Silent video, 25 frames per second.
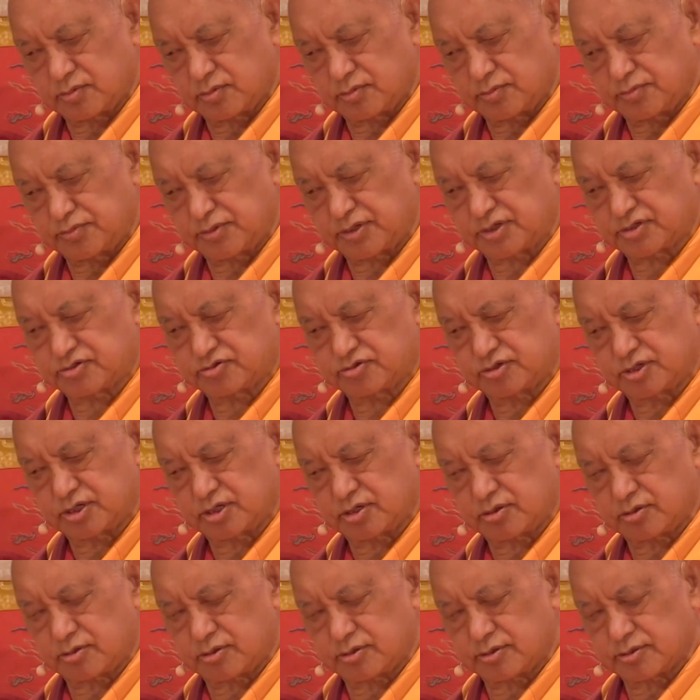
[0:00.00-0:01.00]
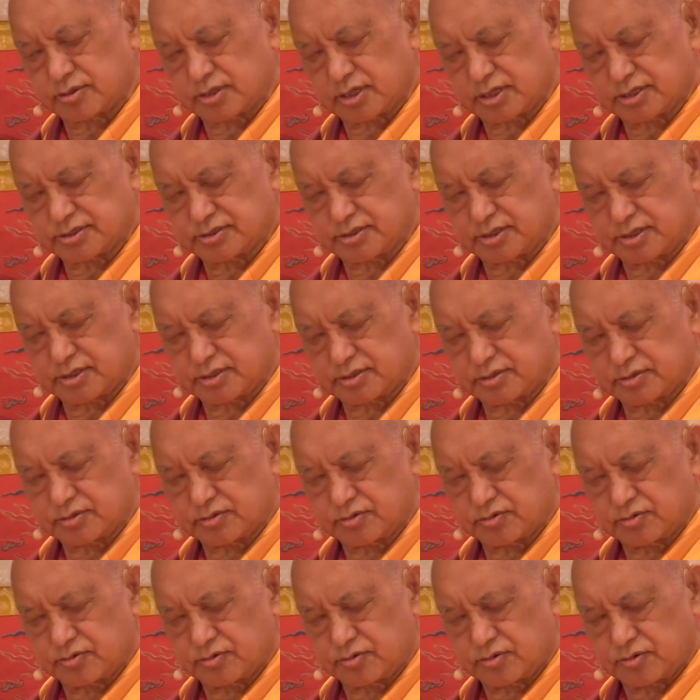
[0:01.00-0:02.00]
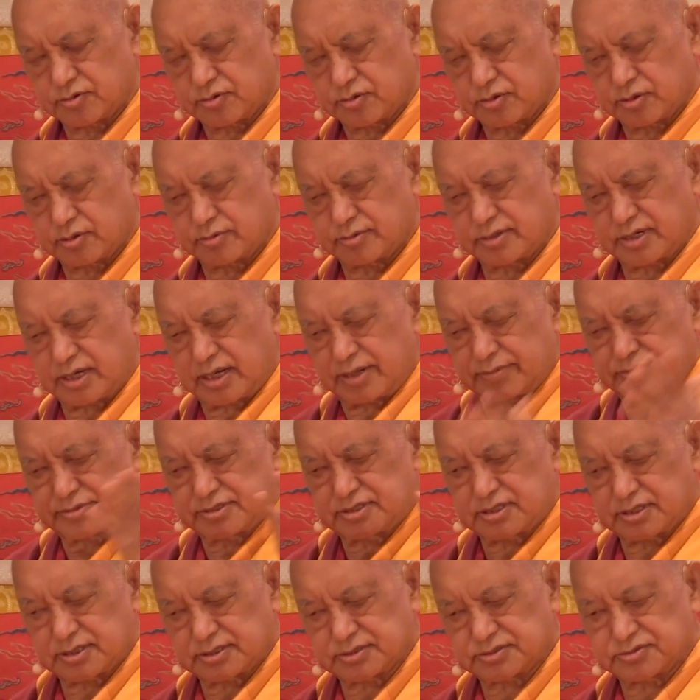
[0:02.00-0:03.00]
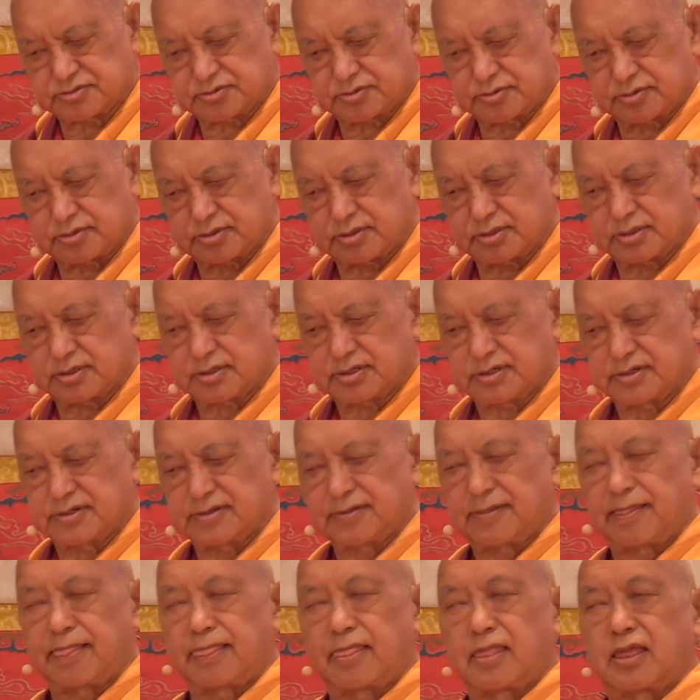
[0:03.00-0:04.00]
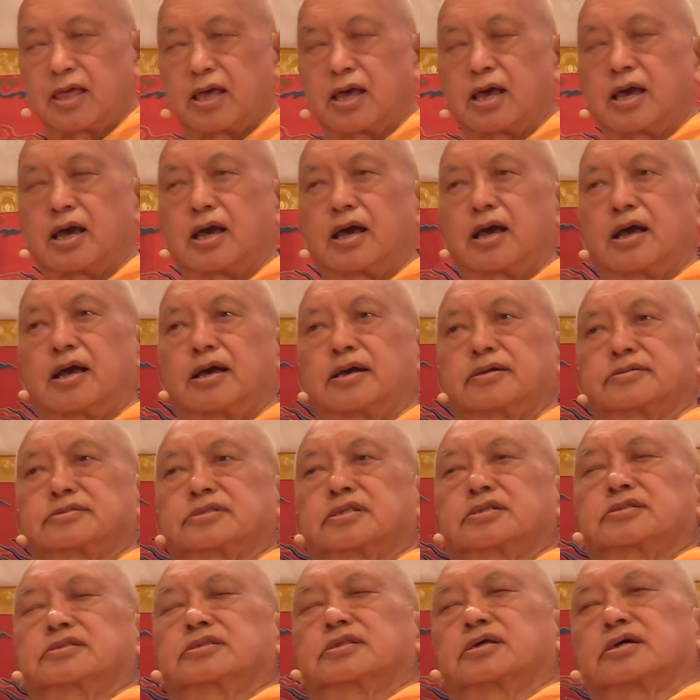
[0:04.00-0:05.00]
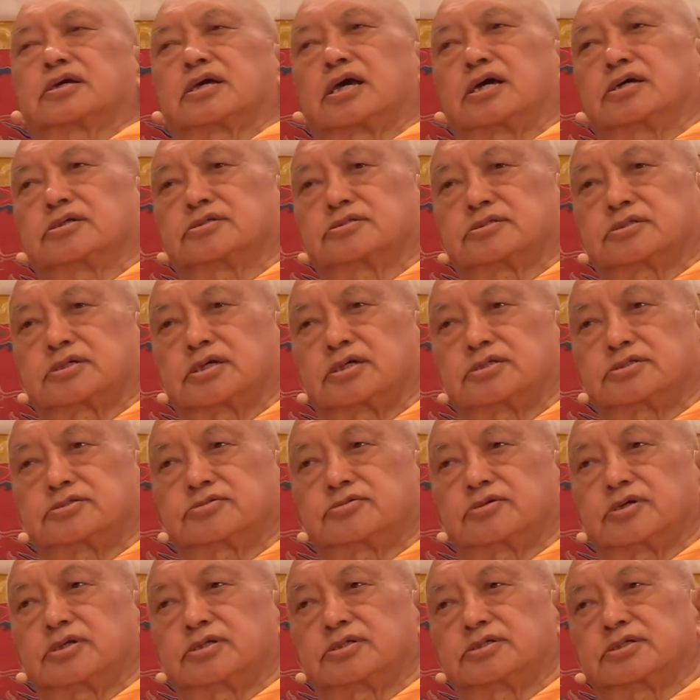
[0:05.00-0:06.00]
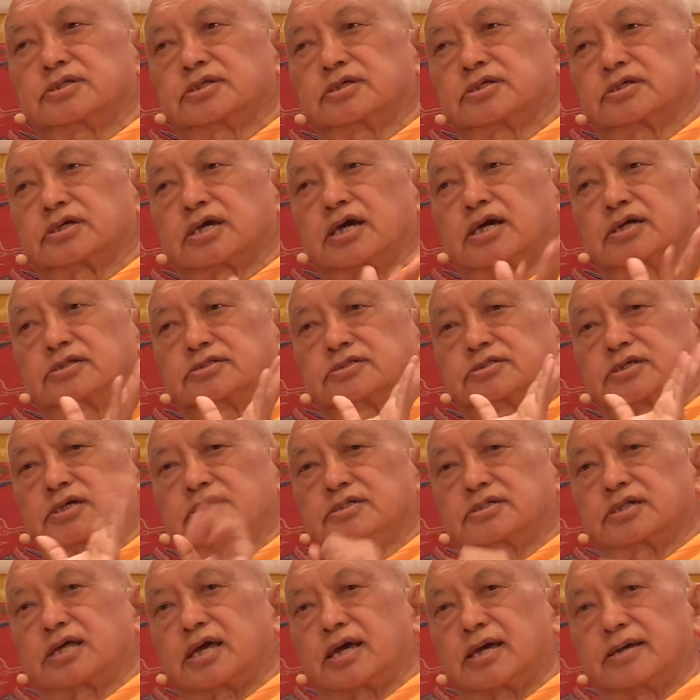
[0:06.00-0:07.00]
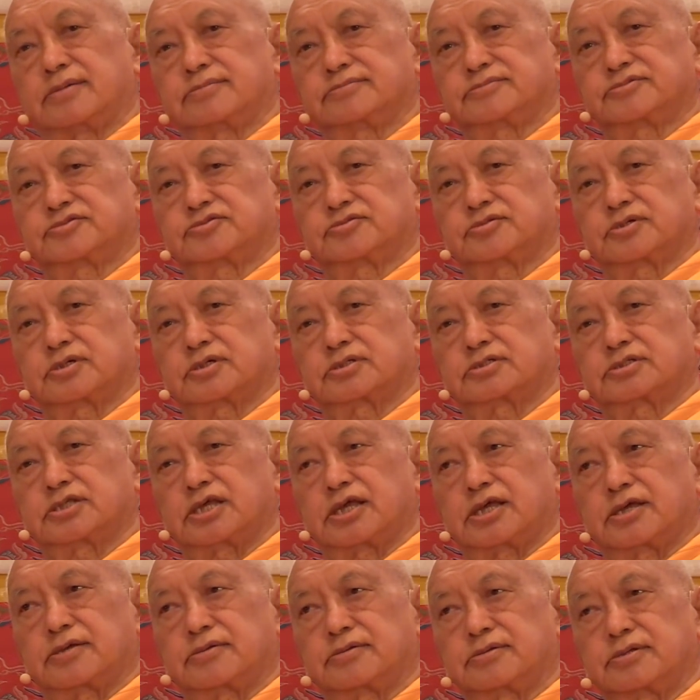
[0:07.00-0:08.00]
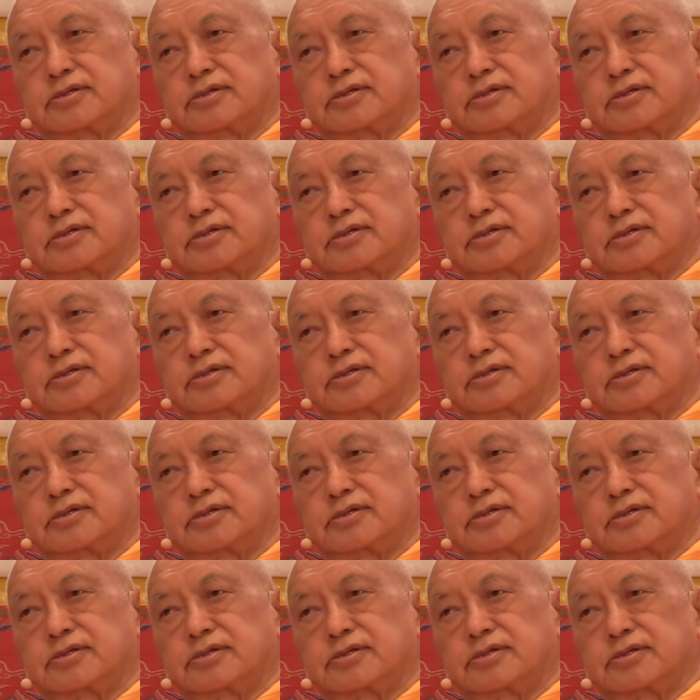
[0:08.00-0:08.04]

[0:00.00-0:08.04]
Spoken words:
bigotry or everything. So then they can't do anything, can't harm. So there.